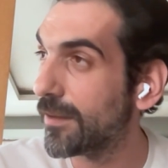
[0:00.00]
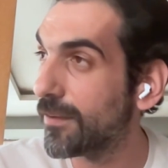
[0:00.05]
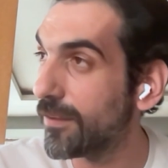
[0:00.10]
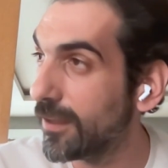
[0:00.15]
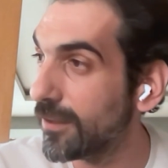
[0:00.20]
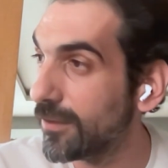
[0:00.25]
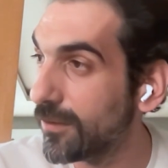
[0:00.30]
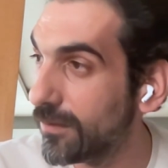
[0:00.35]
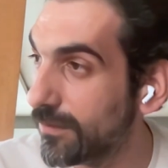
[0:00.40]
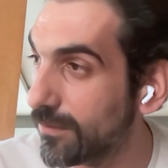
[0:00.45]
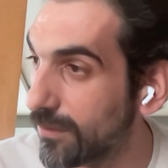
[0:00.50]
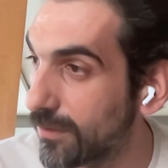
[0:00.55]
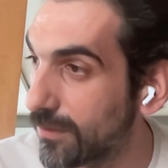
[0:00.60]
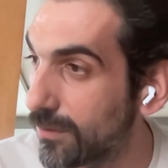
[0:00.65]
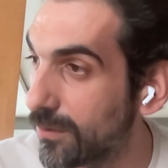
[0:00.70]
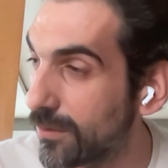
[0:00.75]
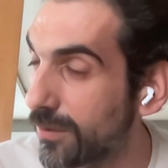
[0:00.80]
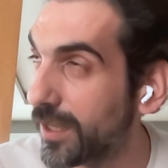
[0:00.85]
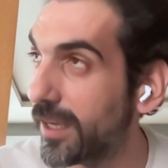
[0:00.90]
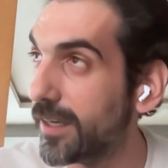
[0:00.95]
I think,
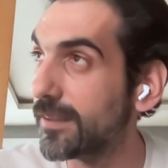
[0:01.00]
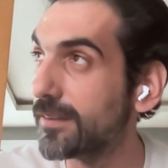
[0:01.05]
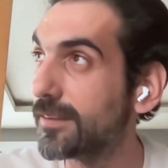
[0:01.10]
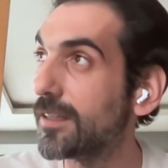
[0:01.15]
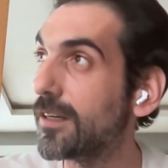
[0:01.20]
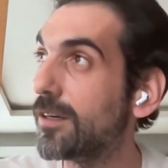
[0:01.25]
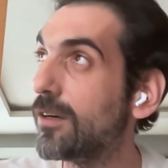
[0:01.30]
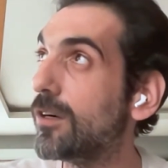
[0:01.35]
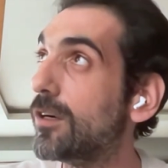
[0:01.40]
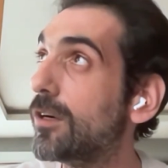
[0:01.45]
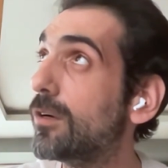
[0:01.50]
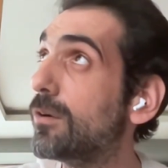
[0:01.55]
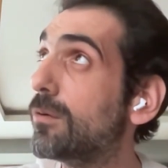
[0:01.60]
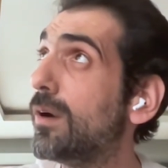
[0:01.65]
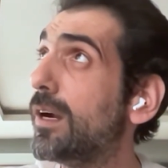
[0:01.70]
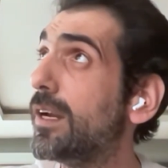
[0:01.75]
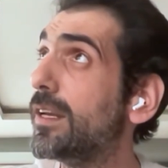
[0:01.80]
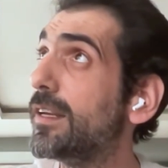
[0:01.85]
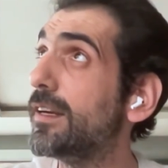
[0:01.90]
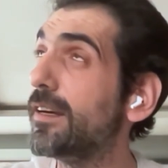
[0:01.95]
2 years ago or
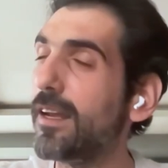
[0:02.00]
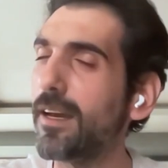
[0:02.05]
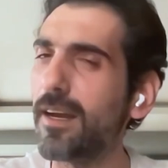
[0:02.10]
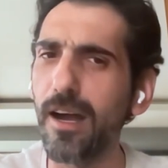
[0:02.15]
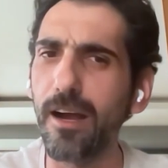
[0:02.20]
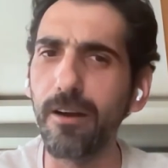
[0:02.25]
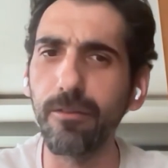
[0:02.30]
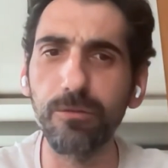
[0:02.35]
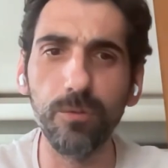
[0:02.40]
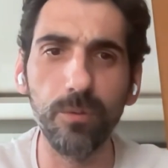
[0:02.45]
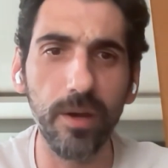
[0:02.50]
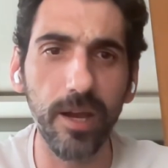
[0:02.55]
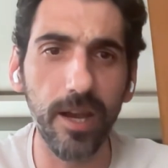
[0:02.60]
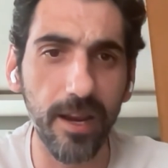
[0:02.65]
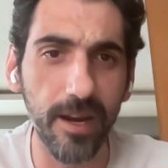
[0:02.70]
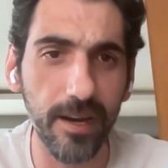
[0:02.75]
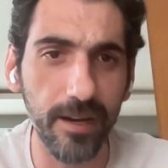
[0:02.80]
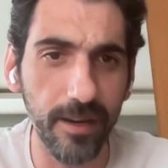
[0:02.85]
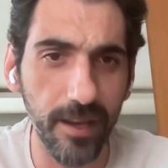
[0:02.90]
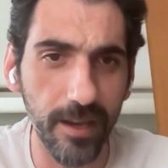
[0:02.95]
1.5
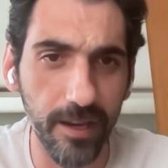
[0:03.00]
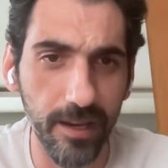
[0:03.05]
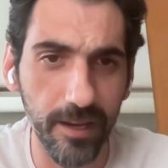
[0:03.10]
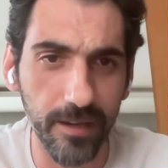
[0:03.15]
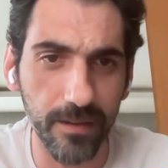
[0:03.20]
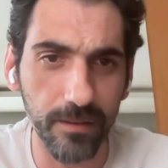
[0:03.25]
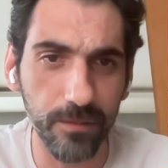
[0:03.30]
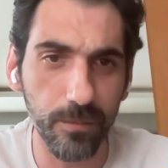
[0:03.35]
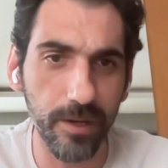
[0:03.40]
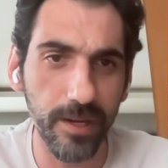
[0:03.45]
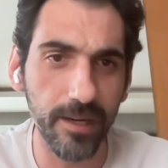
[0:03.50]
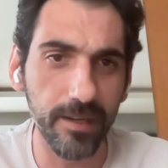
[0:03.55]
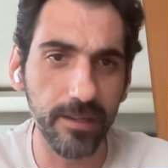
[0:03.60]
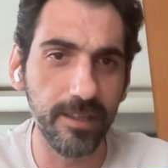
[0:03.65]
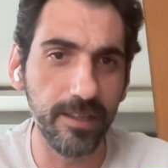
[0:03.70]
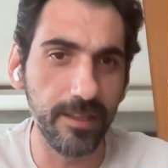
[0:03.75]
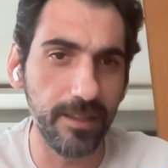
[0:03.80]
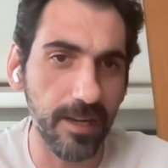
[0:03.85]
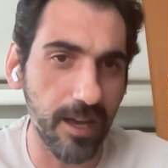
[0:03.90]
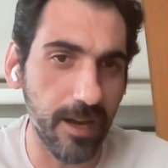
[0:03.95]
years when
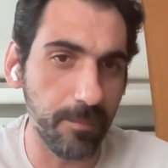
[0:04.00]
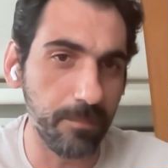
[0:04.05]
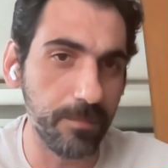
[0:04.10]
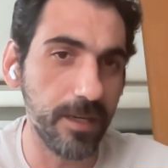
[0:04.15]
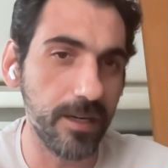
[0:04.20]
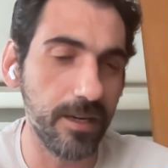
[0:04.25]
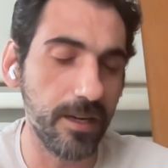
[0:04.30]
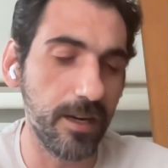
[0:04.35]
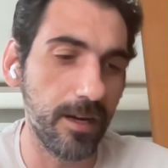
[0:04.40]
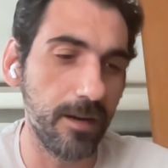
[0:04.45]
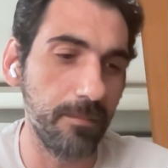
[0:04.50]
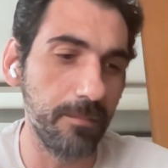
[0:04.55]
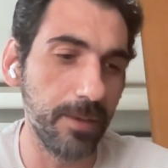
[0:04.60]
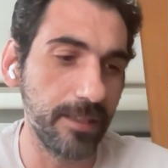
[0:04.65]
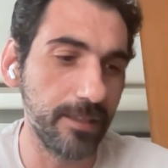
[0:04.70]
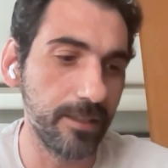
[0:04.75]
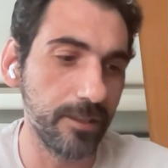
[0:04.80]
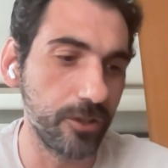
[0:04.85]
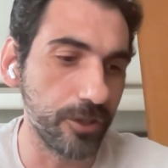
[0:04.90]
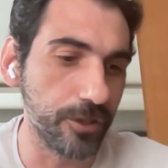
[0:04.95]
GitLab
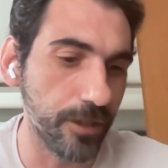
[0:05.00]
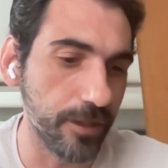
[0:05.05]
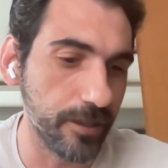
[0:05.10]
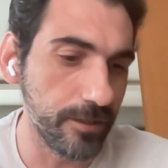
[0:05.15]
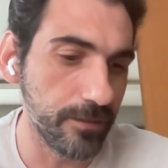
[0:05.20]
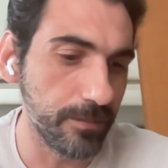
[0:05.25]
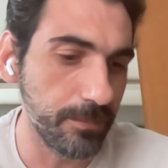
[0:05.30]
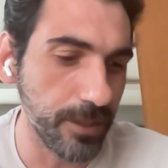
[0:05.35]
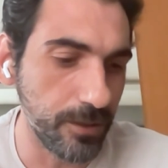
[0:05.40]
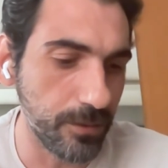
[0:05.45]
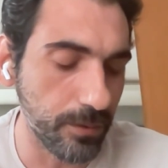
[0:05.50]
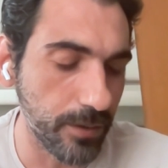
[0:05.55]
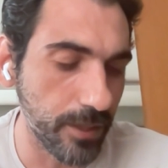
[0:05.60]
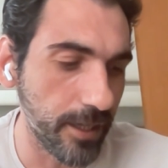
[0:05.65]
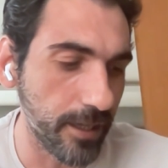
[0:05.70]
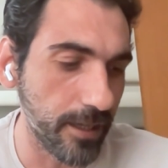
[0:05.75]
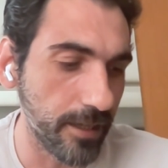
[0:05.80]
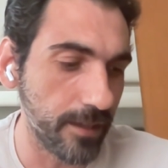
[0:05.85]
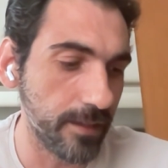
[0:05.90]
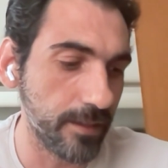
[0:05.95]
made the choice
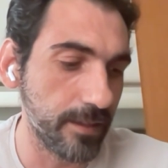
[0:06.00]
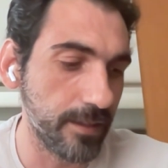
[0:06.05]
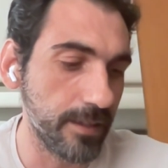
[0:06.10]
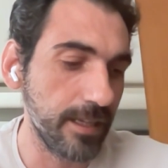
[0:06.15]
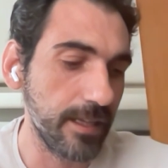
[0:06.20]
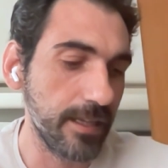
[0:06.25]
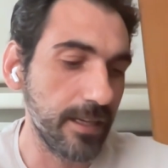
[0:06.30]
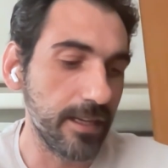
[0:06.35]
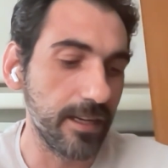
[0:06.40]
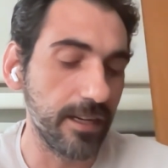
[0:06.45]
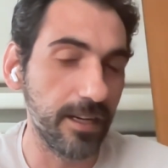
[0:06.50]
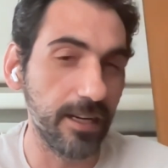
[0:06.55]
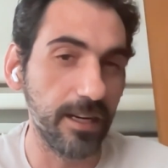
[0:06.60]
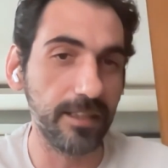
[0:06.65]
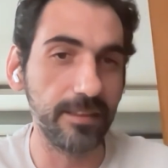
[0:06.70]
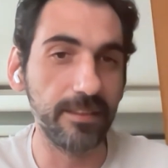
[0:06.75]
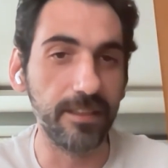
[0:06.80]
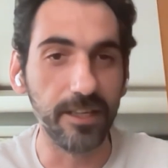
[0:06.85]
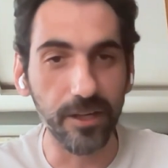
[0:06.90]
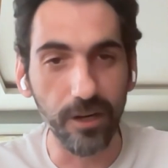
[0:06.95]
between
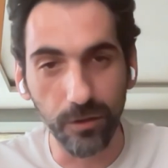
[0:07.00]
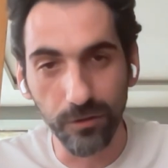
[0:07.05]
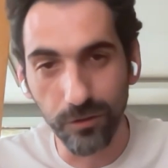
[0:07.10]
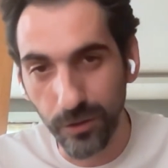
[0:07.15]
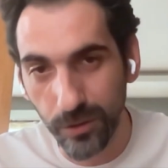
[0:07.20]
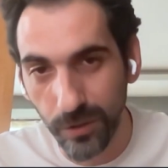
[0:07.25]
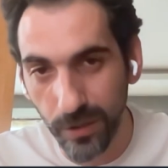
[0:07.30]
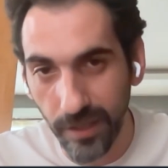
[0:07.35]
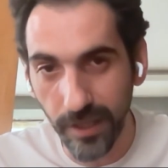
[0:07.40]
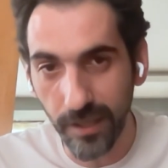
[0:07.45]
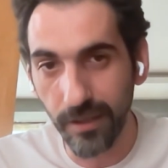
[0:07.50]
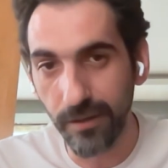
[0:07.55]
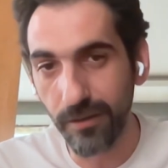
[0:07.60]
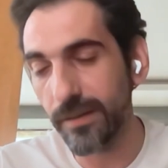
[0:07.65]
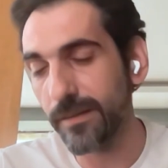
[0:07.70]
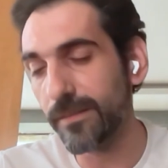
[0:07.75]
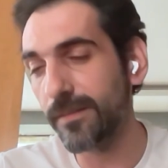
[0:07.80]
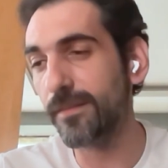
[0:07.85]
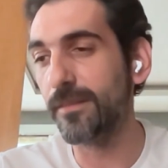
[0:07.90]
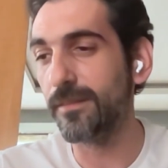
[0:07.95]
their own tooling
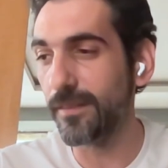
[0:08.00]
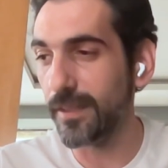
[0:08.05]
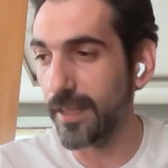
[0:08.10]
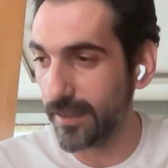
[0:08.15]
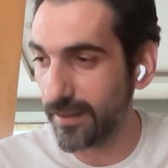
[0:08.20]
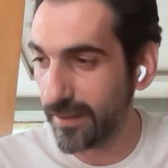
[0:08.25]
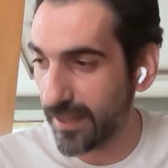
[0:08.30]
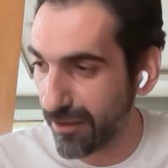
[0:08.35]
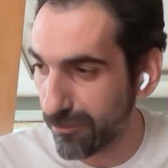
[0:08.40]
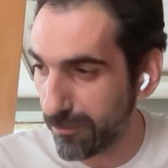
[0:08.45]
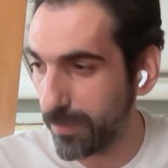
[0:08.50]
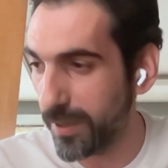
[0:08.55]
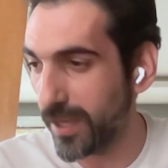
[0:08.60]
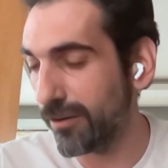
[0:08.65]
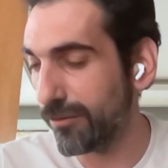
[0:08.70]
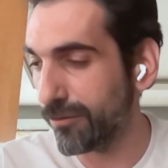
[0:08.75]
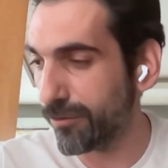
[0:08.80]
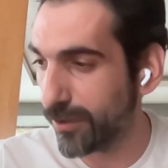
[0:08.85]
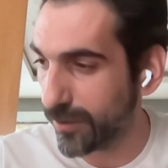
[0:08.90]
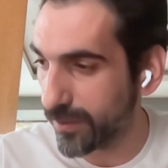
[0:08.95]
that they
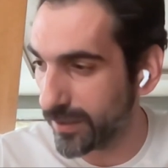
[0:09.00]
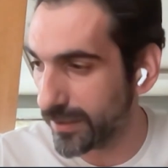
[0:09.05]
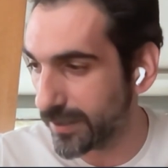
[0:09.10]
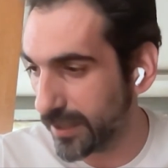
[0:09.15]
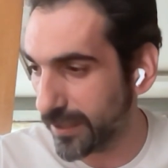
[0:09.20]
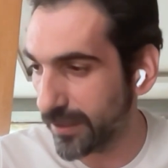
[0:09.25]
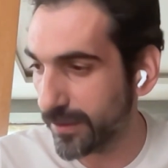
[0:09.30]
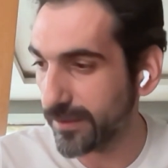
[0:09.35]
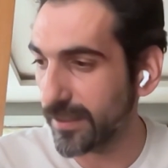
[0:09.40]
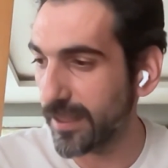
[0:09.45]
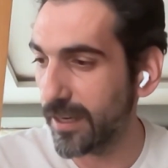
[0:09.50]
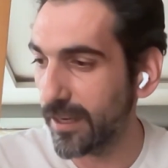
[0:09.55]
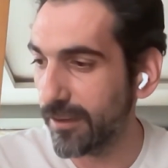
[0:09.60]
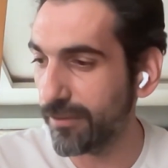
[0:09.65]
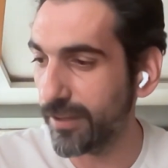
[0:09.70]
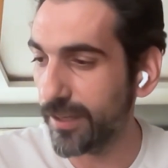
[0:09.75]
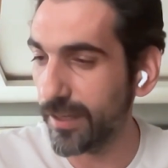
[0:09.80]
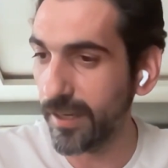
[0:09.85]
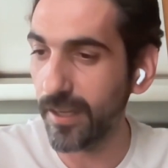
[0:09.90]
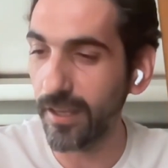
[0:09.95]
built for continuous
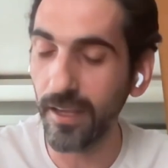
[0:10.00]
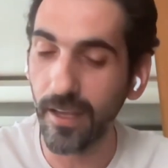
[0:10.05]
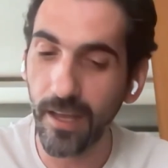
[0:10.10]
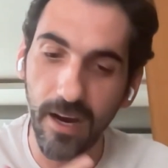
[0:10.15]
delivery,